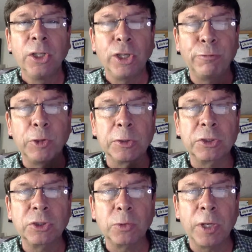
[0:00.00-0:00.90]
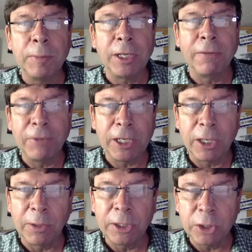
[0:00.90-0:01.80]
if you're streaming a
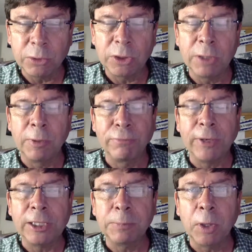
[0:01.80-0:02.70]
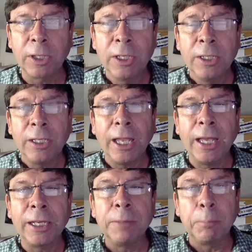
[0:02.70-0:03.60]
video on YouTube or Facebook
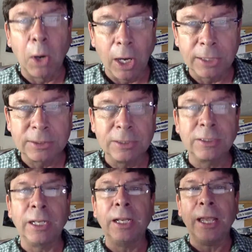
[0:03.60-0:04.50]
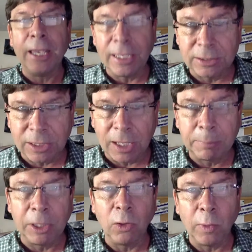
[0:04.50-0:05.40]
and it pauses and it hangs
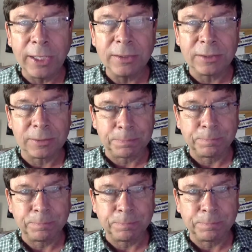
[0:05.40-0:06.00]
up and it waits,